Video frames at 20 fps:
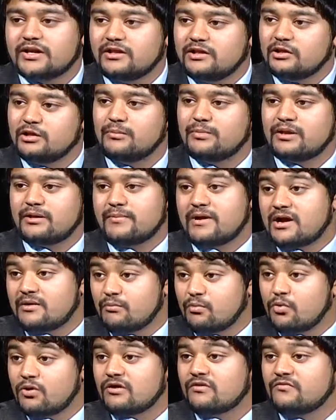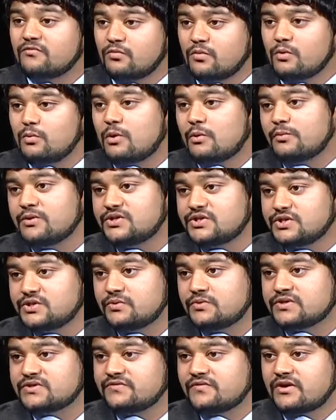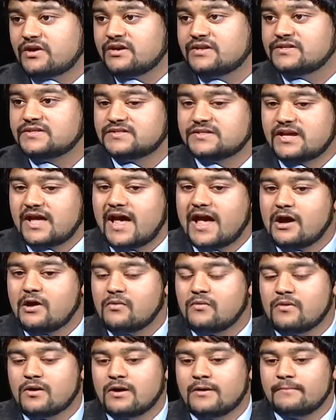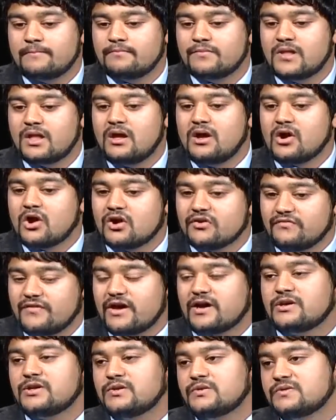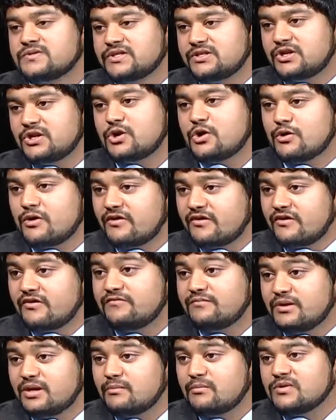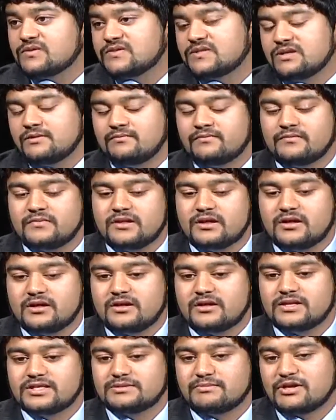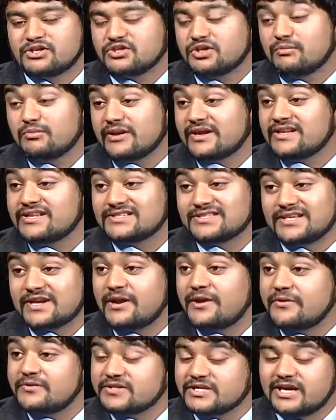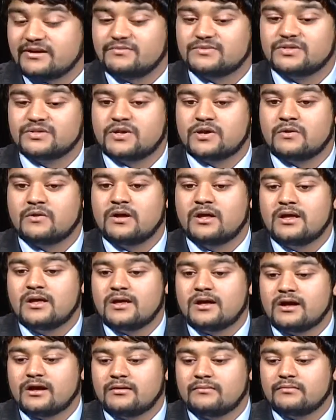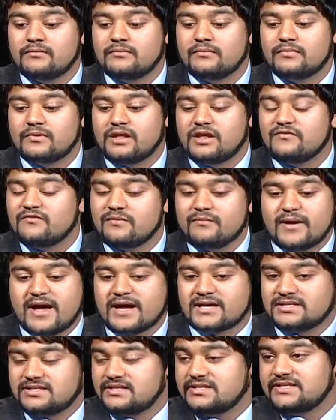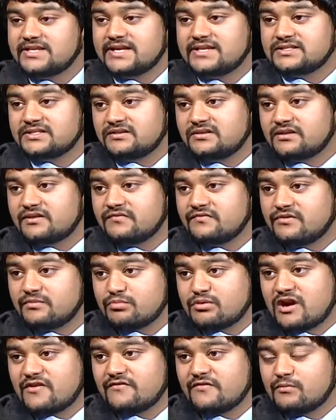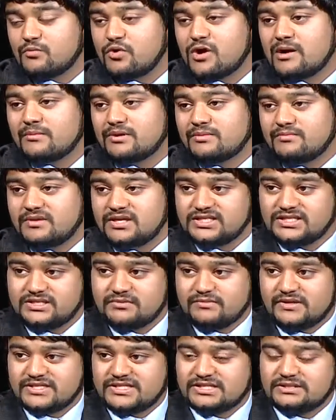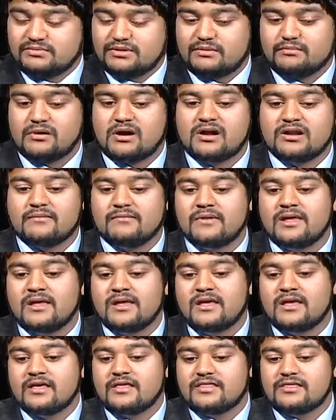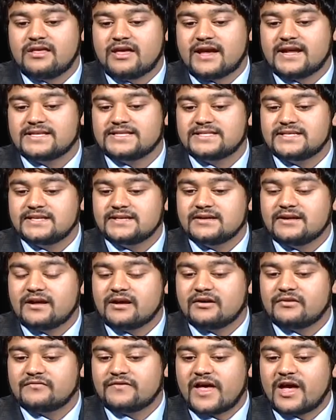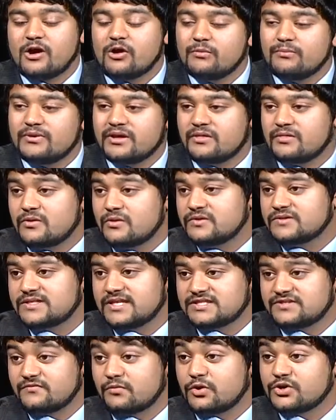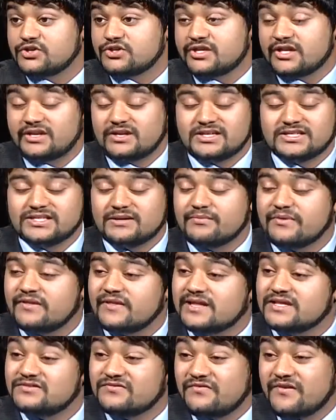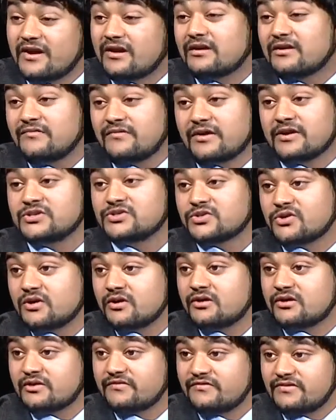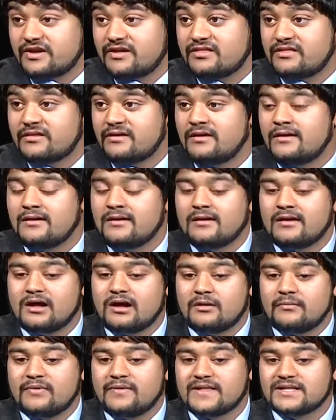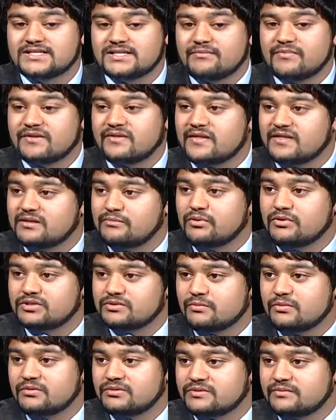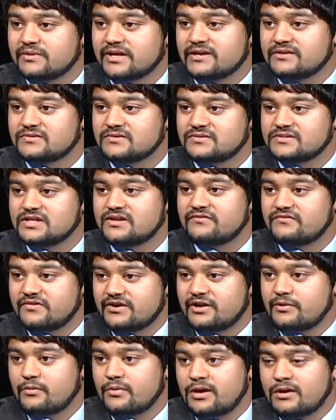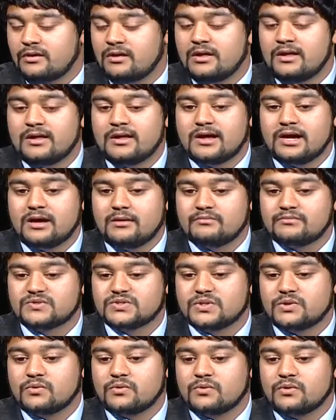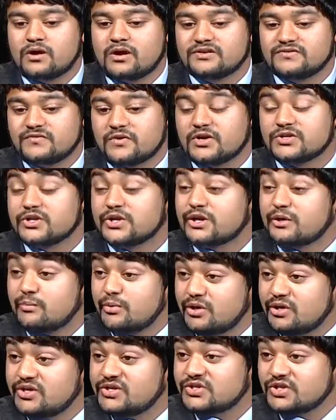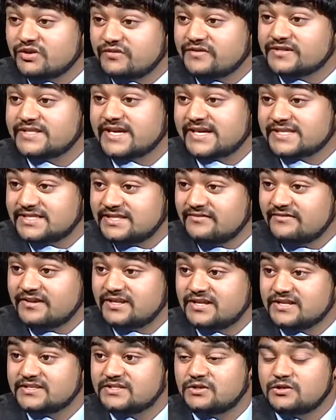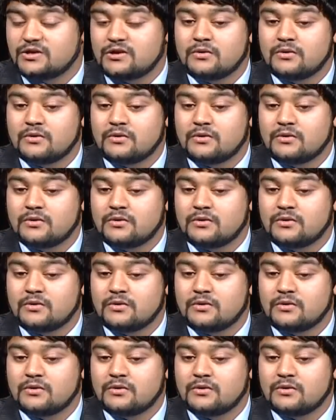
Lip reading: a little bit about more of what we do as far as how our values and, of being Muslim, especially breaking stereotypes, even back to the days of the Prophet Muhammad, peace and blessings be upon him, the idea of helping those less fortunate is something that's very, very strong in our faith. And that's something that the Baltimore Muslim Council has done very well. So as far as our community service activities,